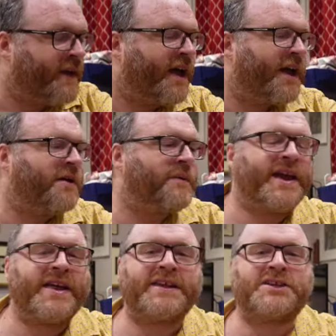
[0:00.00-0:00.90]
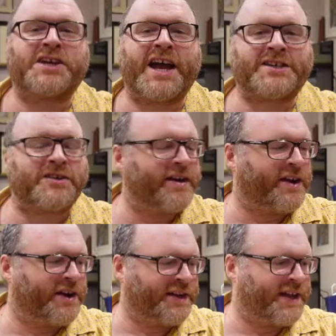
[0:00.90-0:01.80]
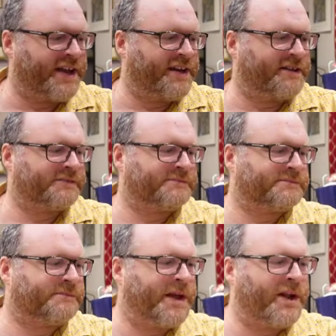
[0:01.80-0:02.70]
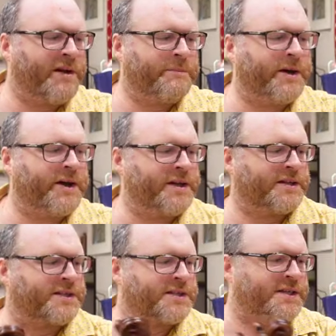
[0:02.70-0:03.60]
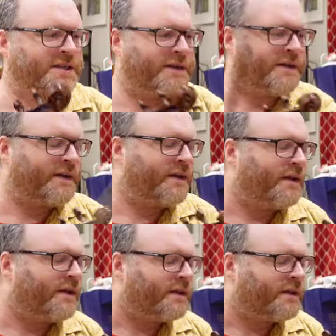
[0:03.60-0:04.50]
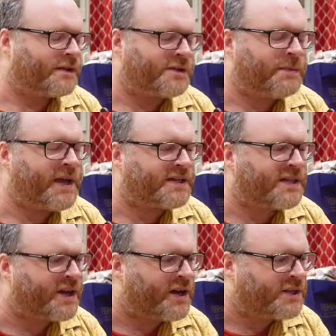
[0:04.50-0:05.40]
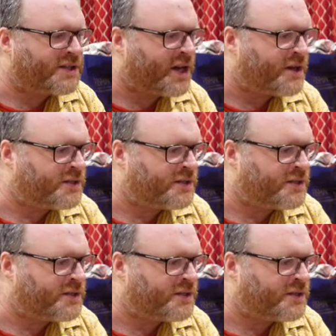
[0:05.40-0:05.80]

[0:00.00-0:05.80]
And then we hear this chattering idea, a bit like birds. This pizzicato